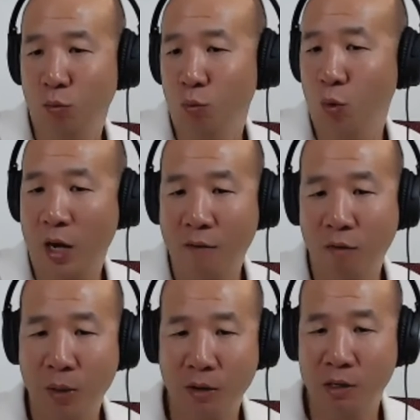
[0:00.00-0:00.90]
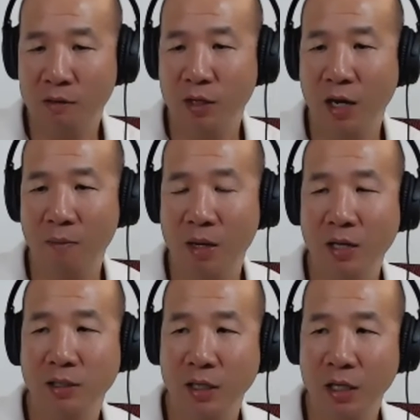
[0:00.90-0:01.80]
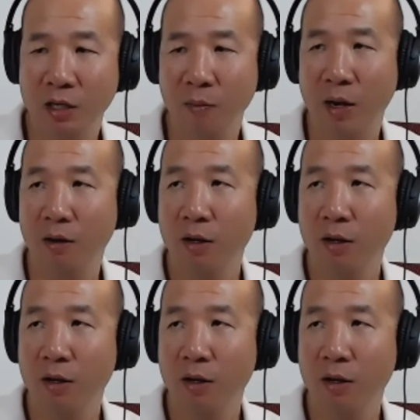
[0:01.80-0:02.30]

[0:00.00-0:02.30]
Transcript: whatever period of time he's thinking about,